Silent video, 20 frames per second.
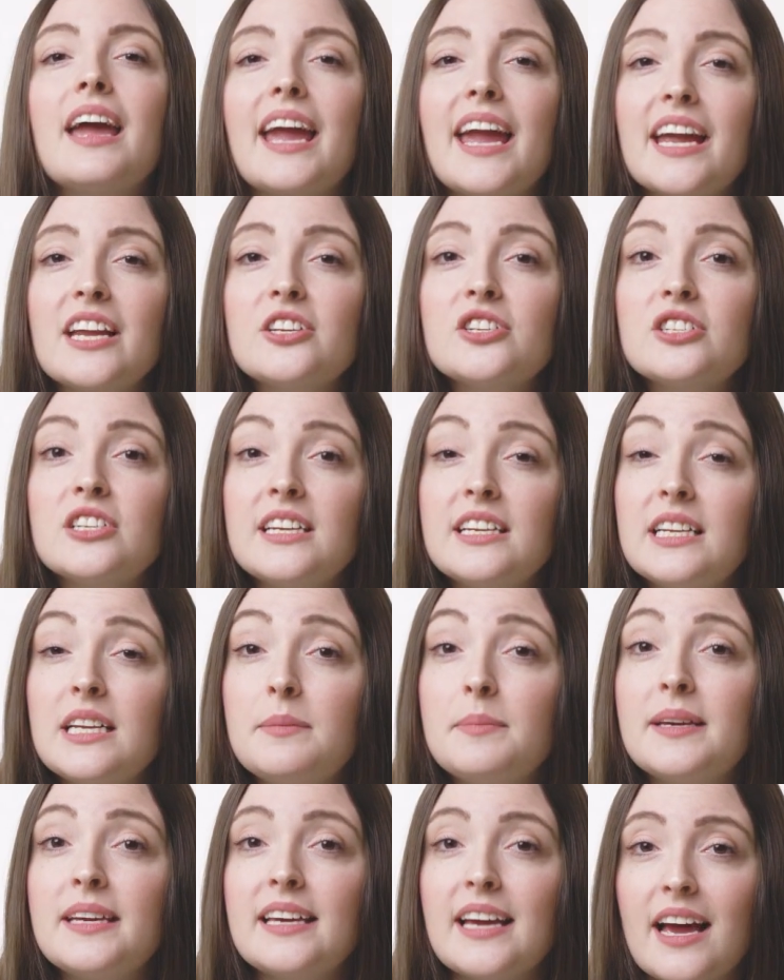
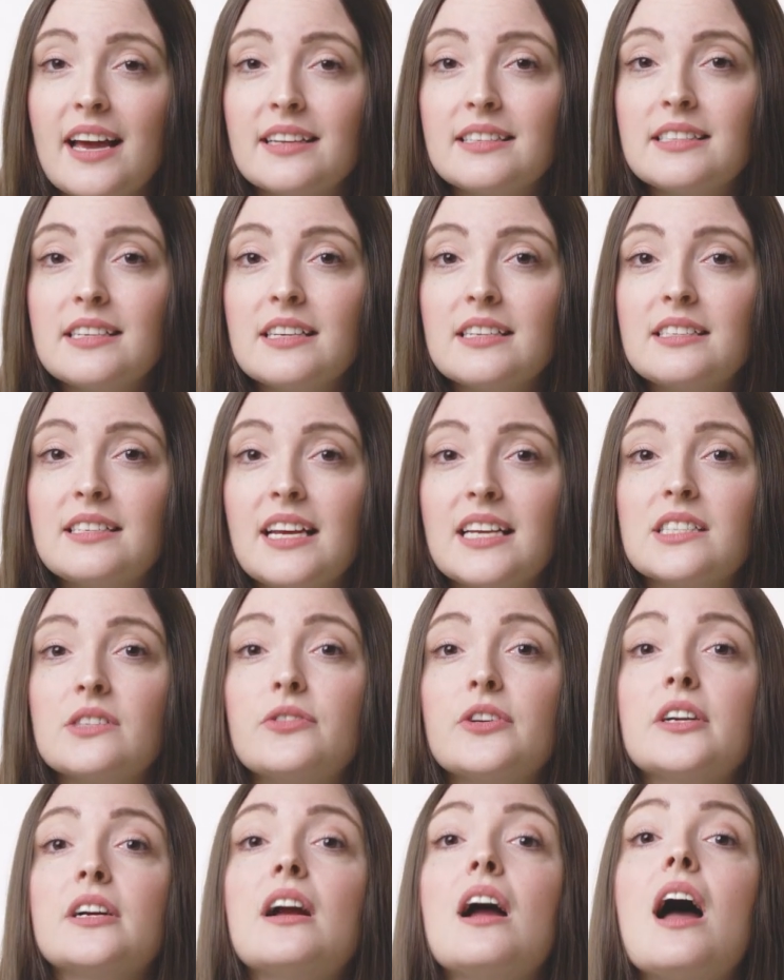HTTPS stands
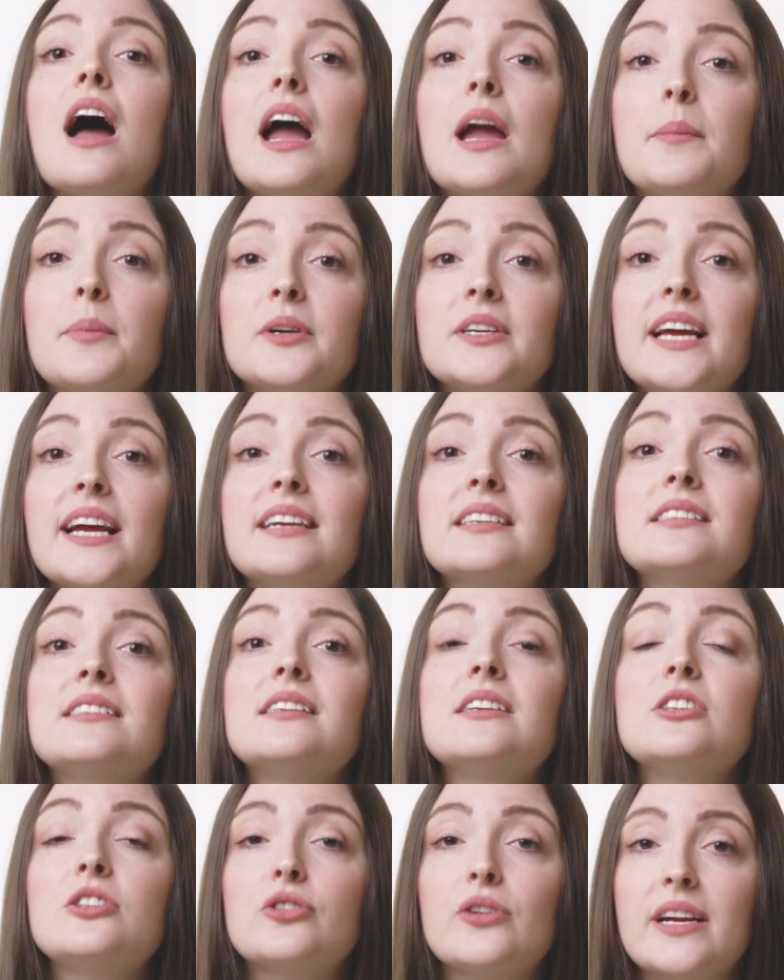for
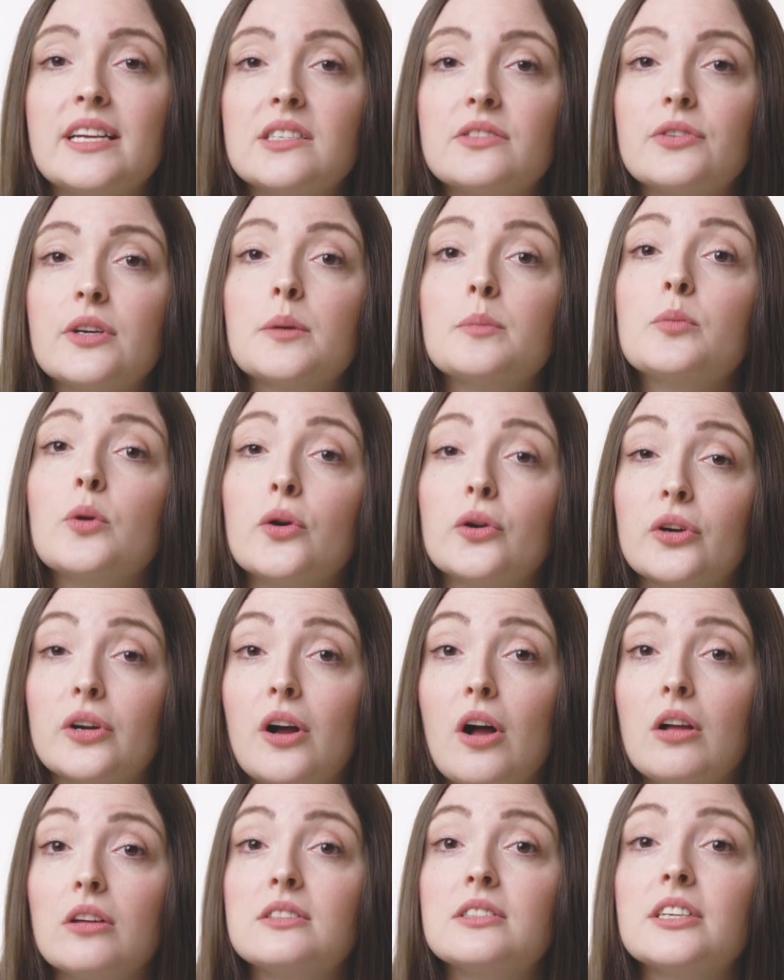Hypertext Transfer
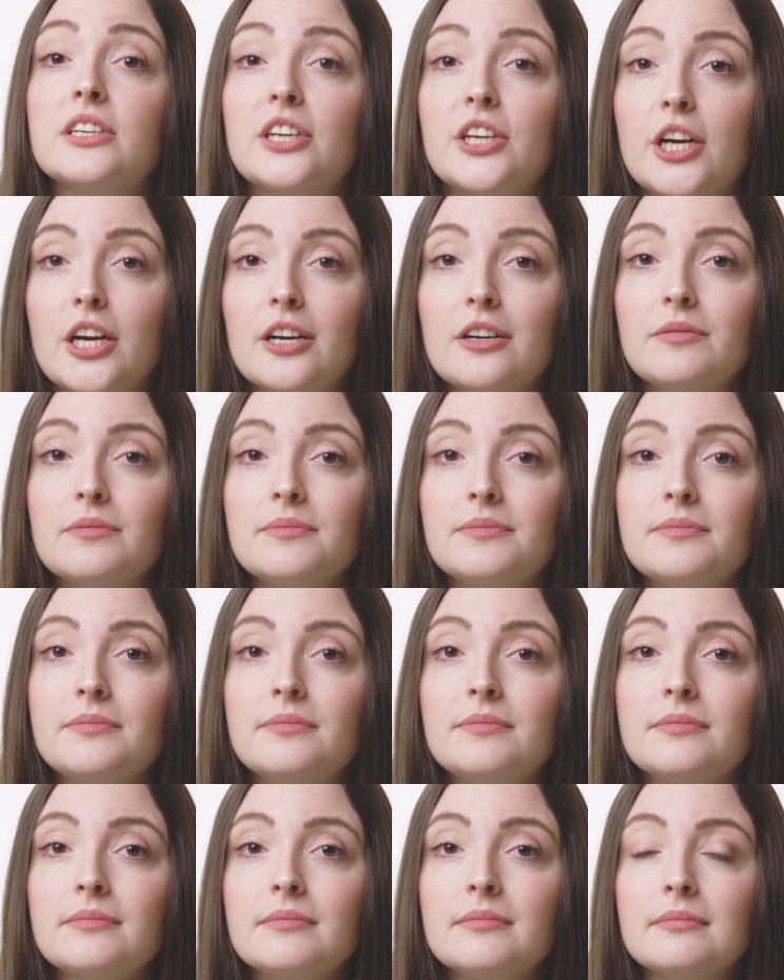Protocol Secure.
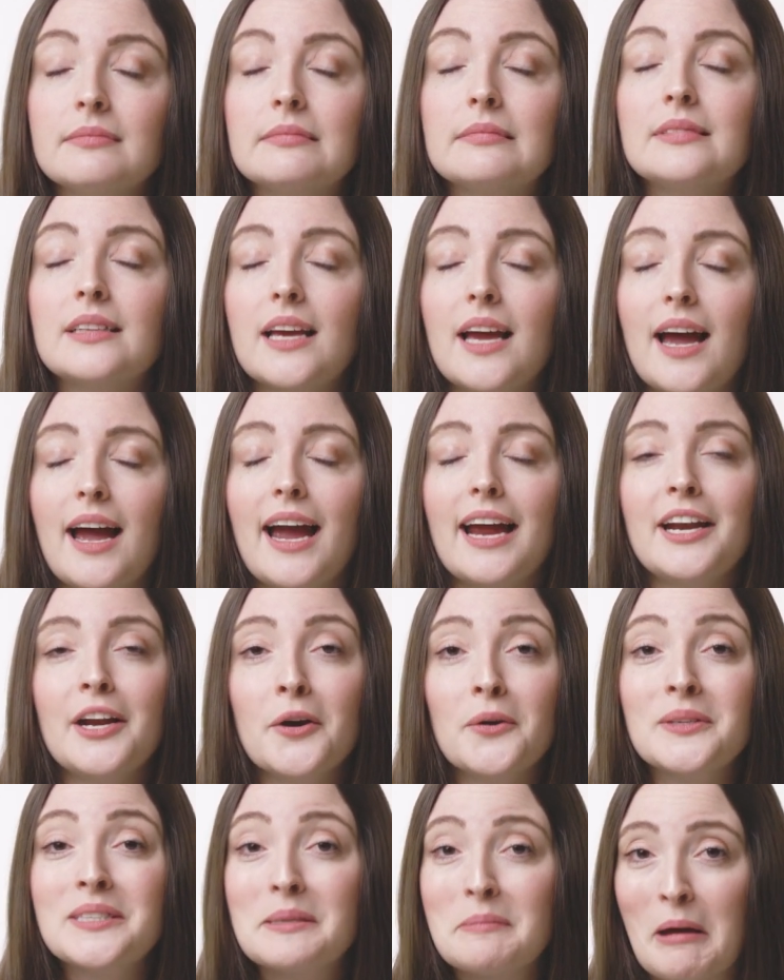I
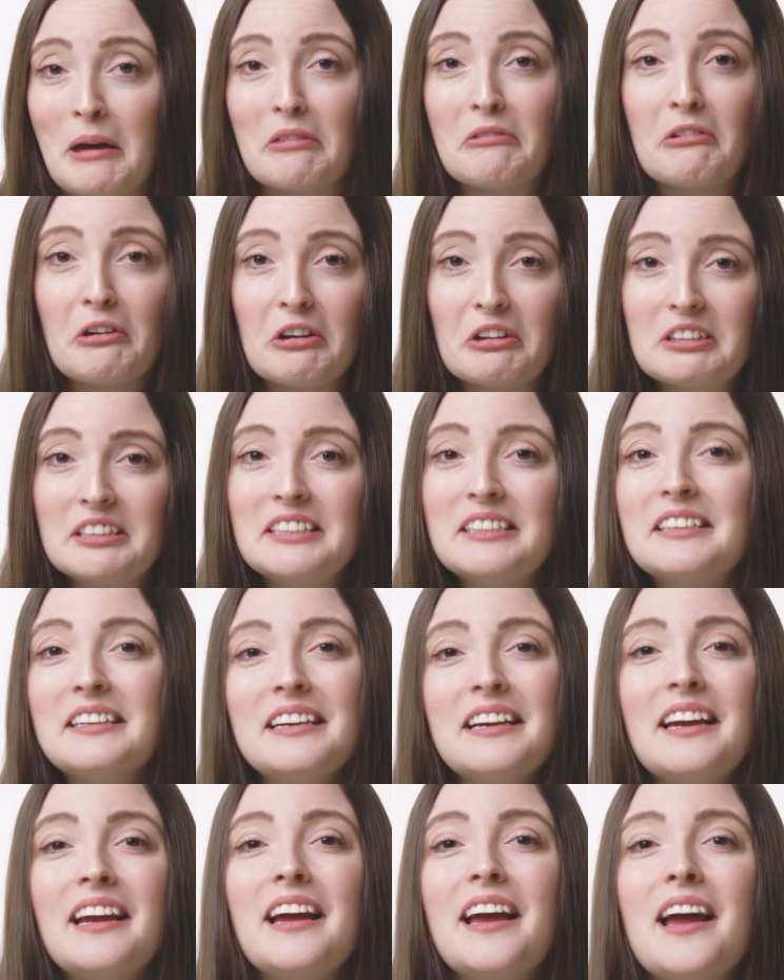know it's a mouthful,
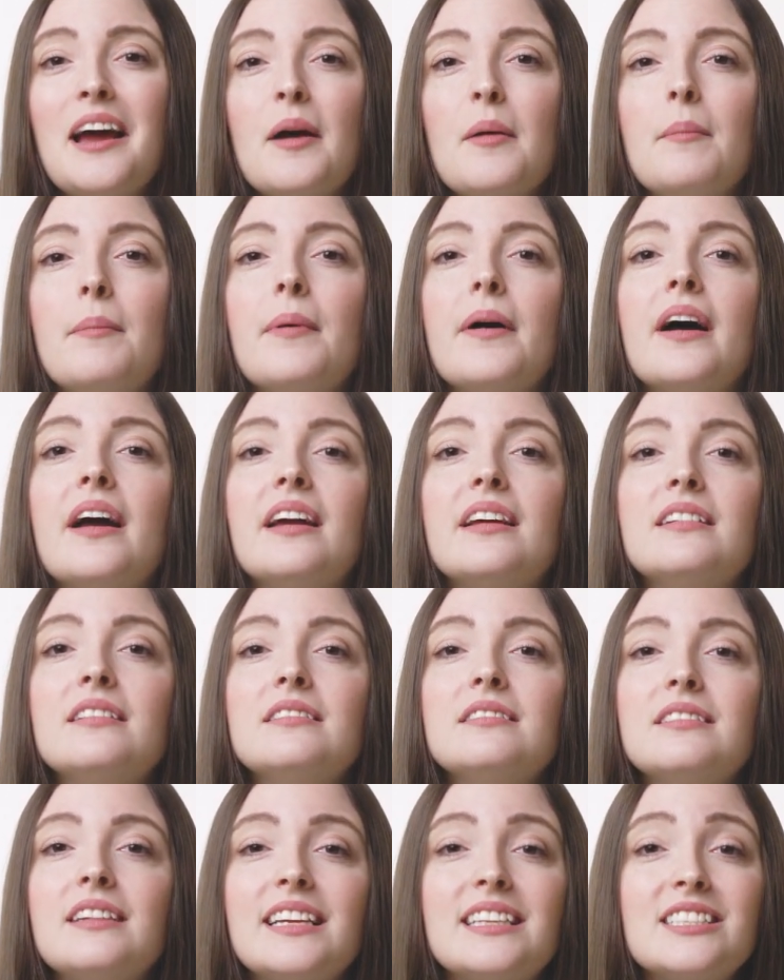but
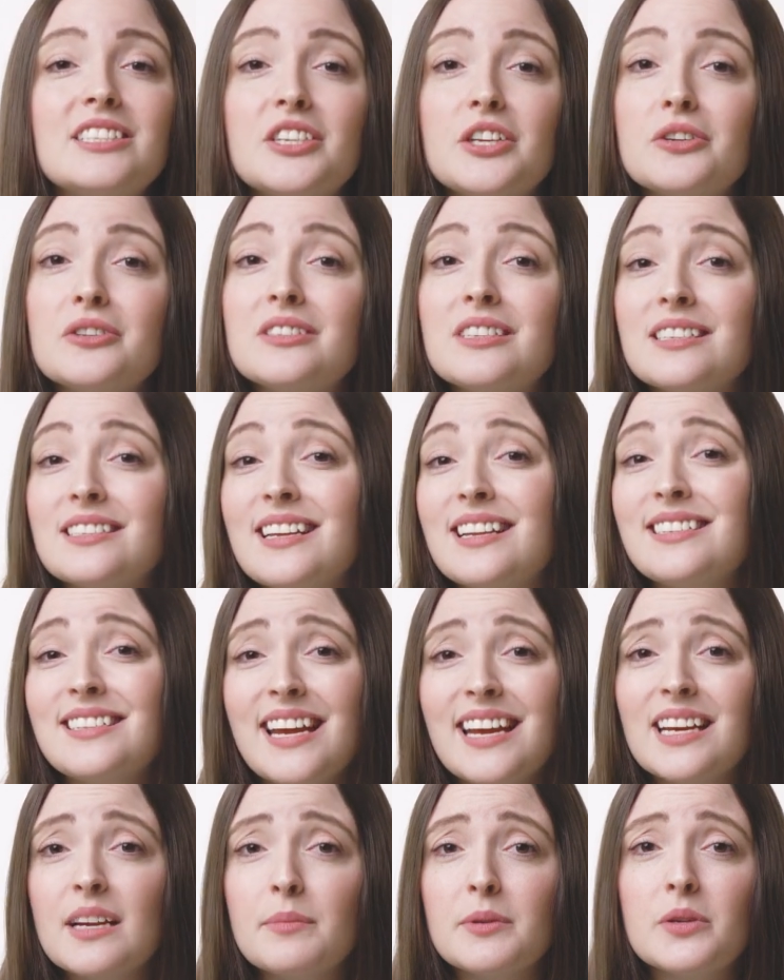it's used to send
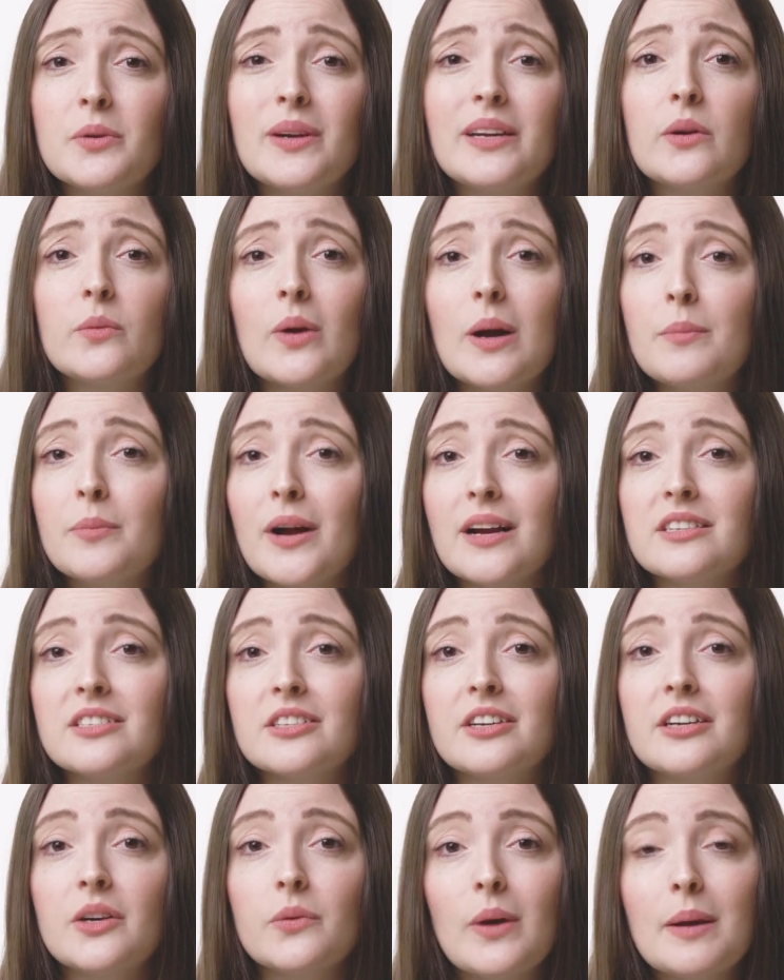data between a web
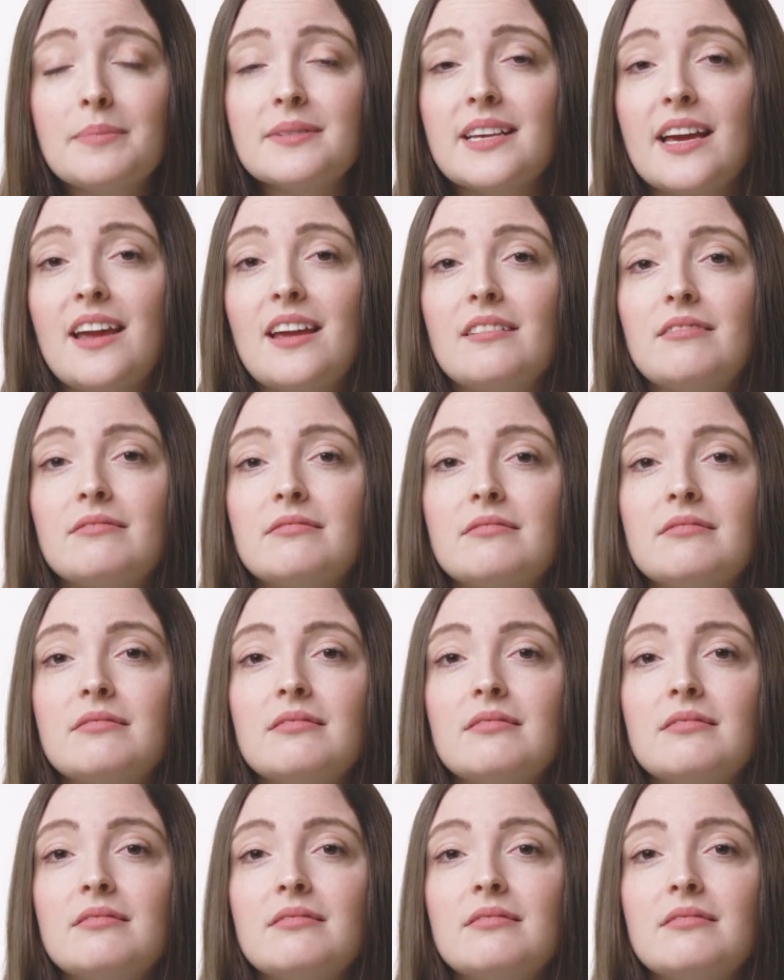browser and a website.